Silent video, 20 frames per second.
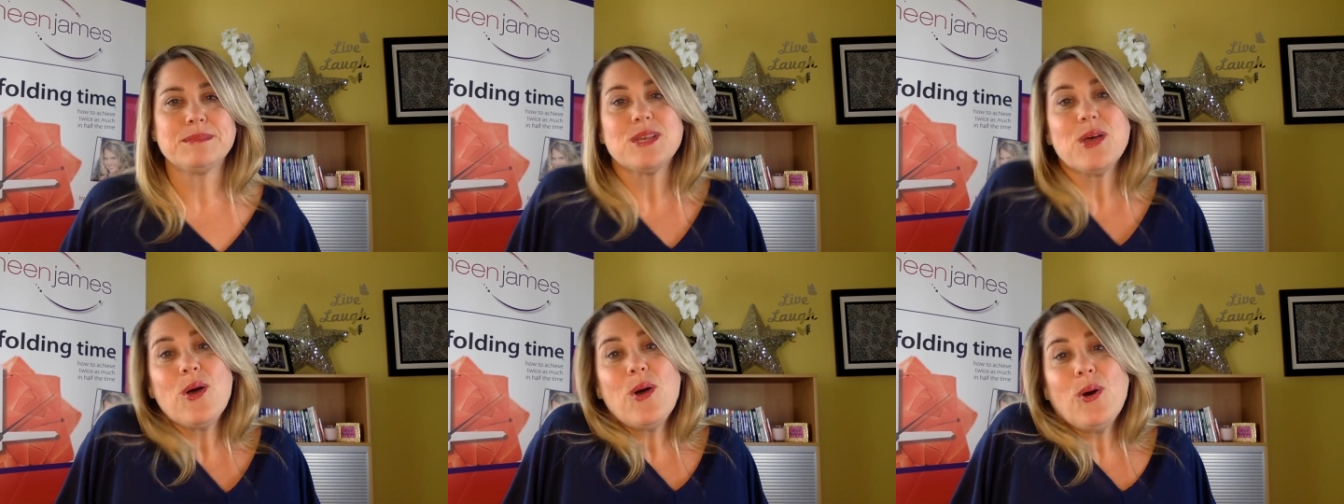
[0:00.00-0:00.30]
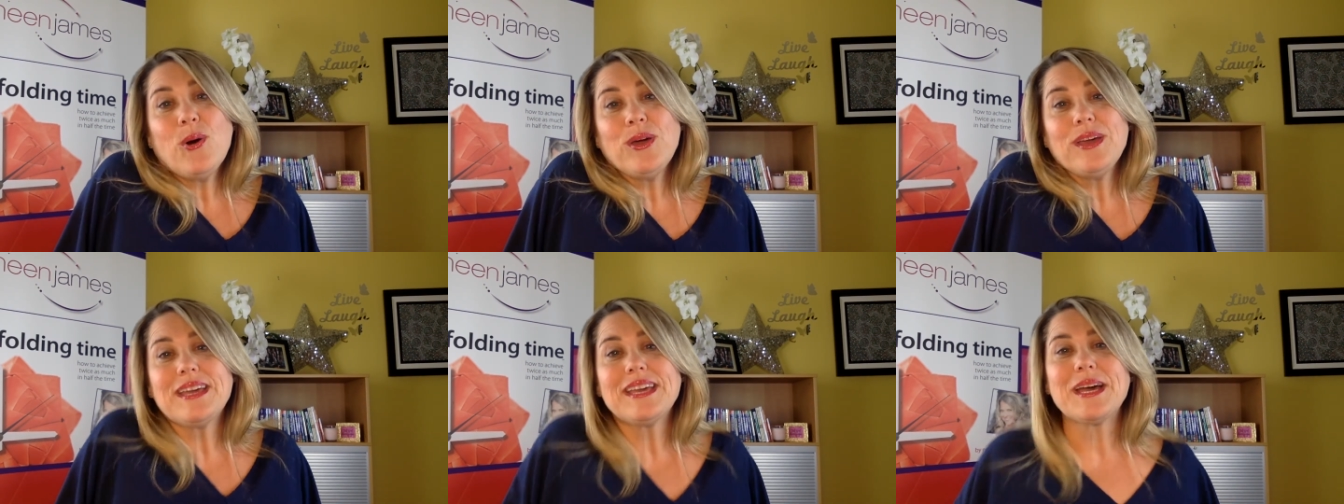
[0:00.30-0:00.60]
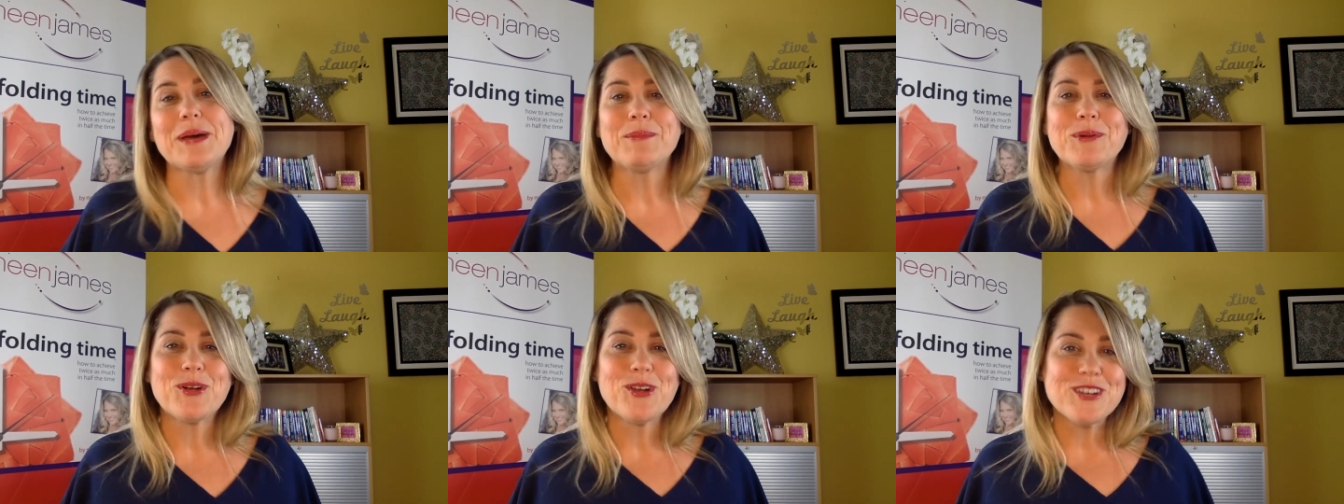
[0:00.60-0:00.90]
or you can
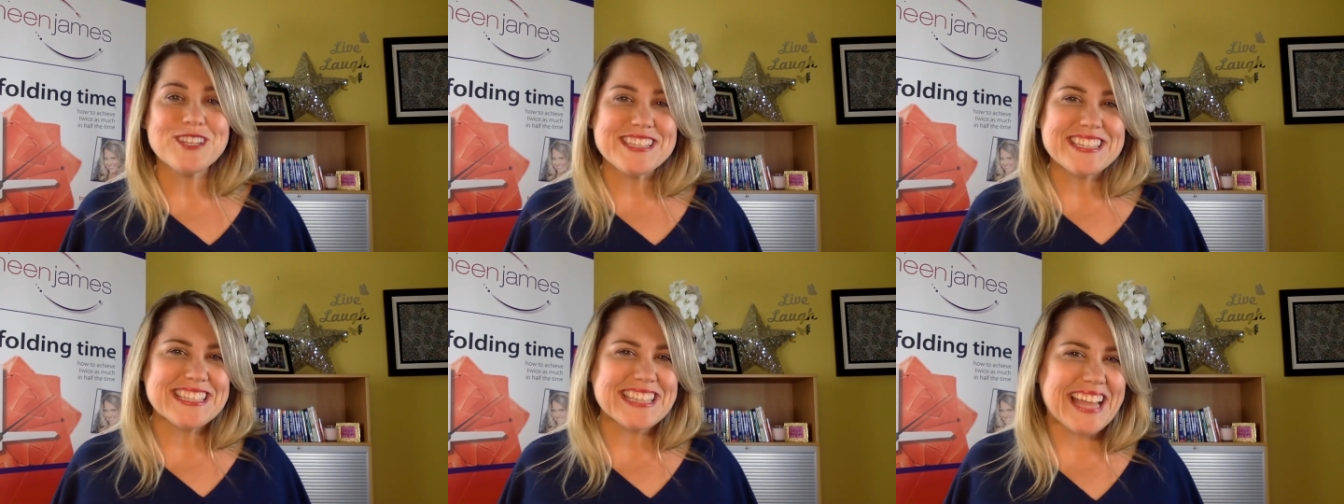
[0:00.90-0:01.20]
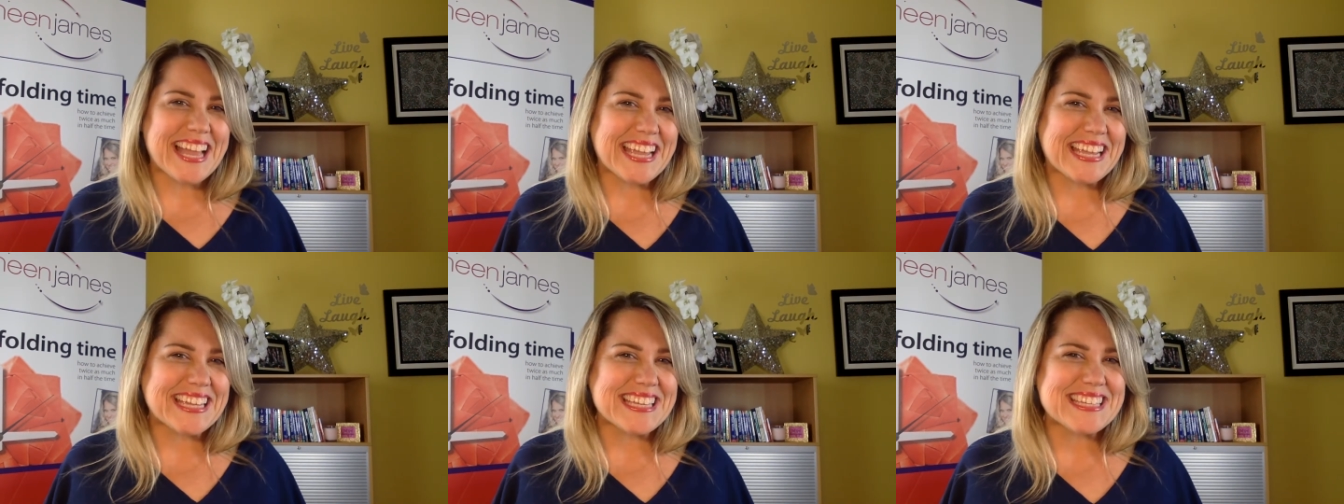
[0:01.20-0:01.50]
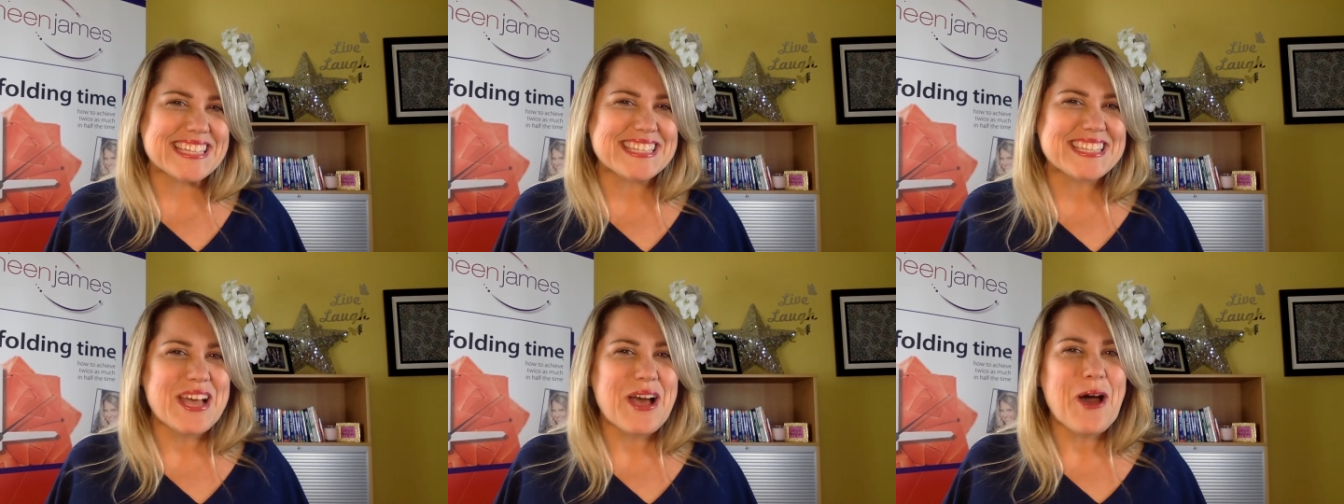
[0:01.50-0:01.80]
come across and like
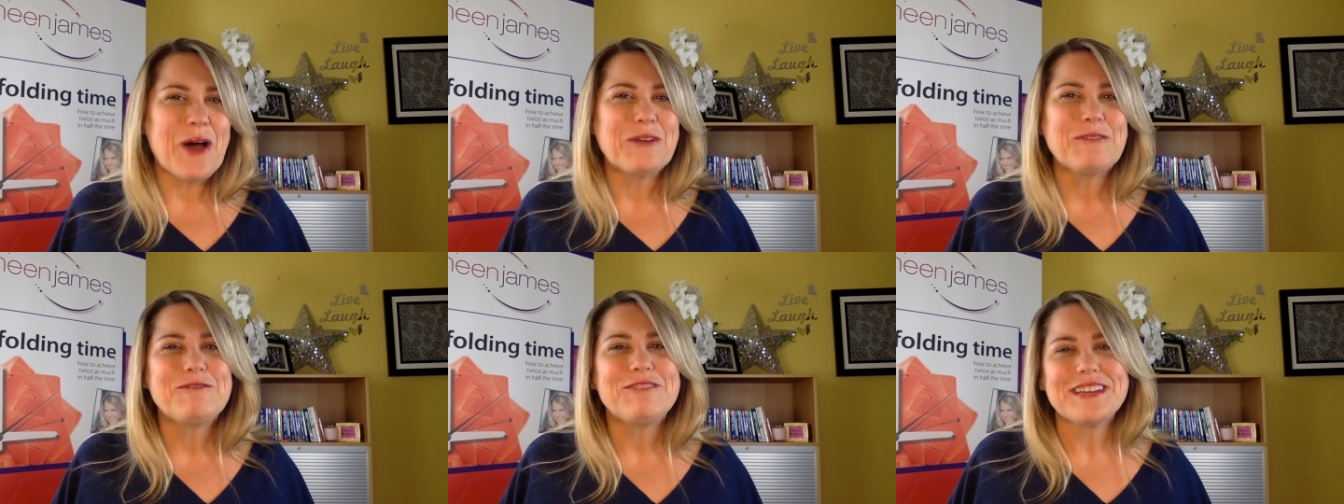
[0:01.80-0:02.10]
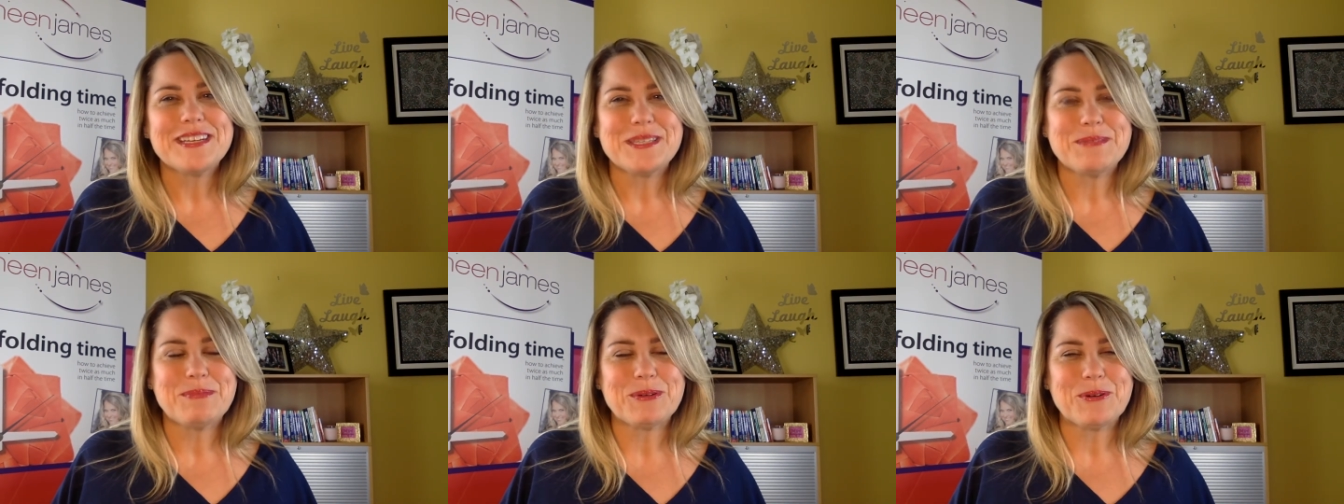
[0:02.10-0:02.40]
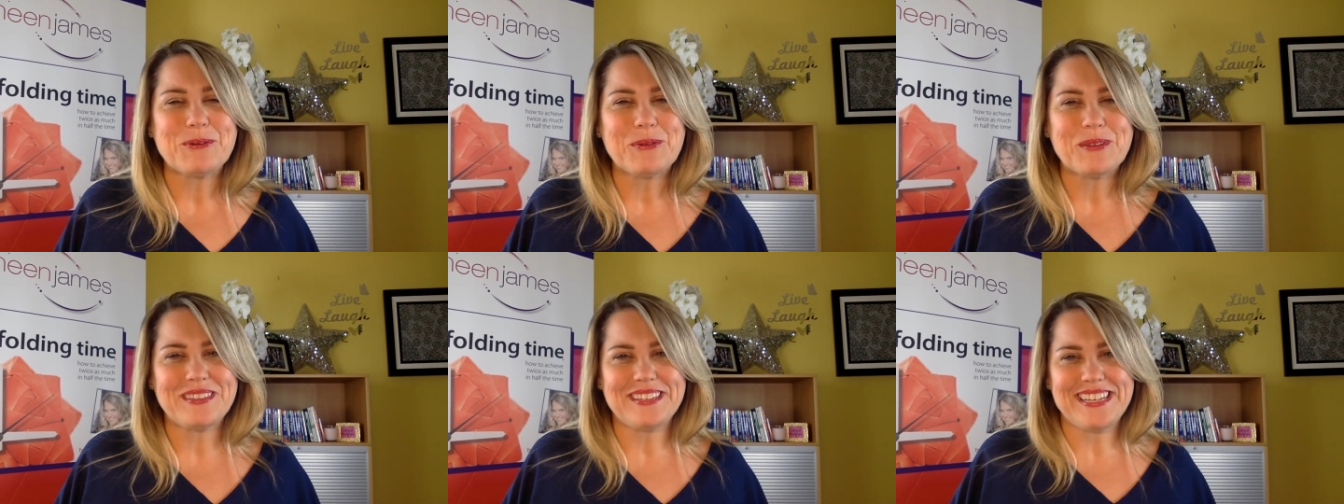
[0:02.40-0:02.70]
us on
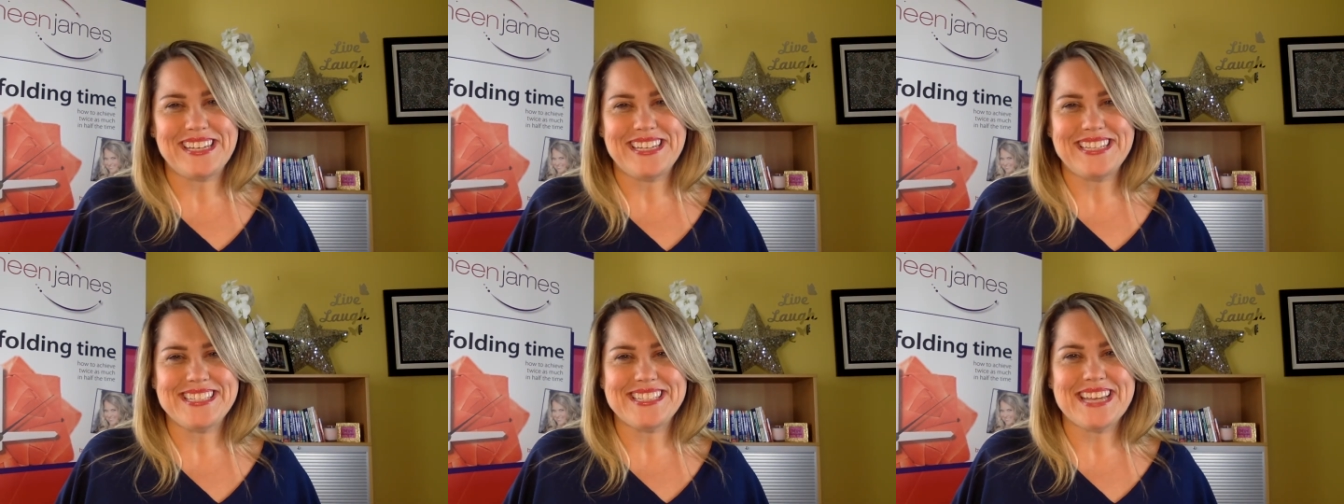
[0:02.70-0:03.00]
Facebook with Neen